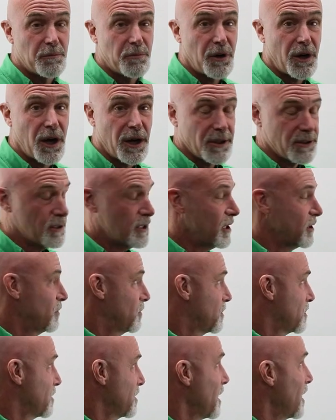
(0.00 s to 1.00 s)
the products that
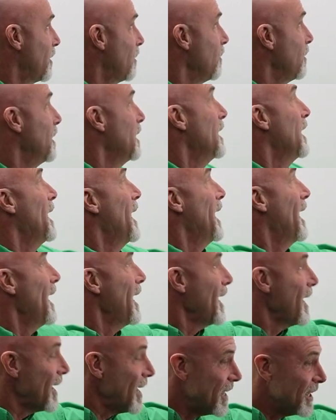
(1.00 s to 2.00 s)
you sell,
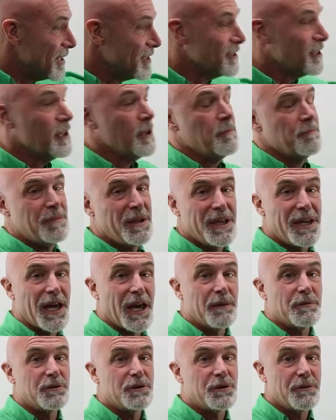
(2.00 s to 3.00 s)
and being
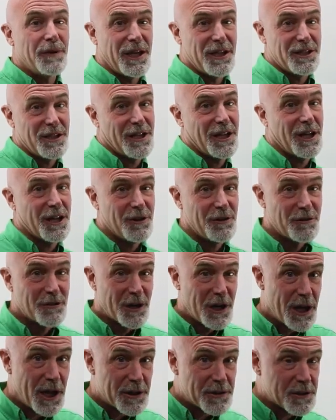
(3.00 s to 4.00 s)
able to educate your
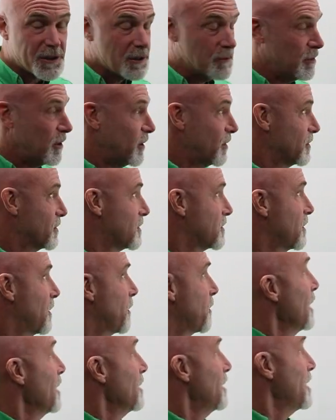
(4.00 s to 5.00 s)
customers.
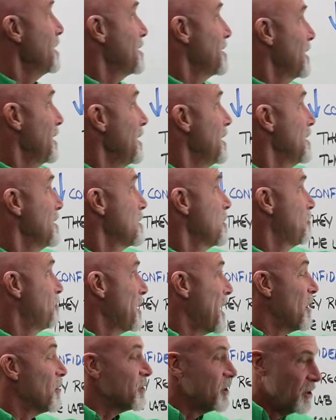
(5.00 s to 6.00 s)
This is
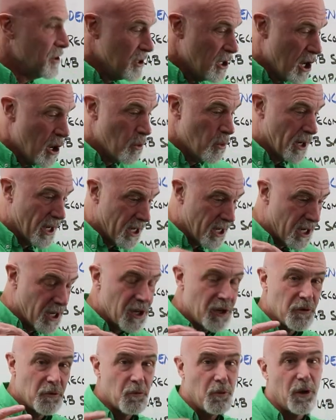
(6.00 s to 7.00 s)
about knowing
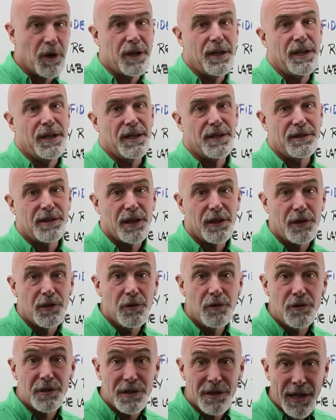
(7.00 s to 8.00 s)
what it is that
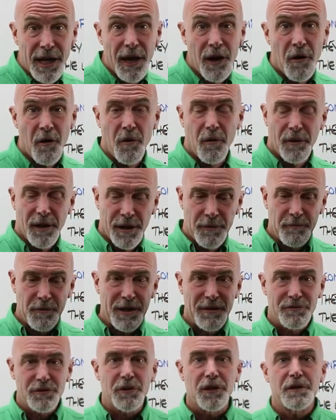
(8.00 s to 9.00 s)
you sell, and
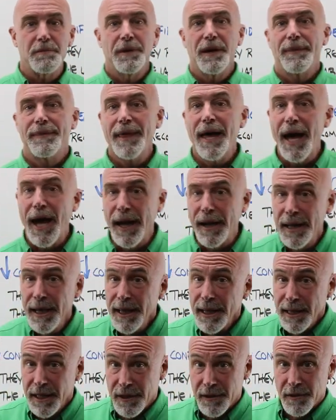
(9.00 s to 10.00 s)
we have talked about that
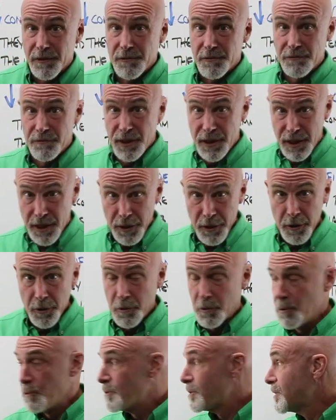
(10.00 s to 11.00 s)
in other
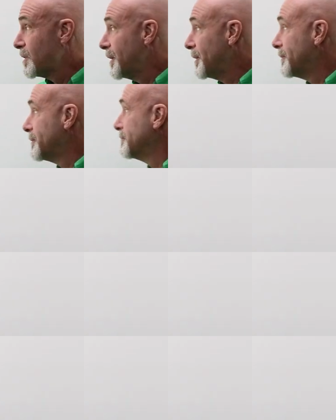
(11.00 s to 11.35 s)
videos.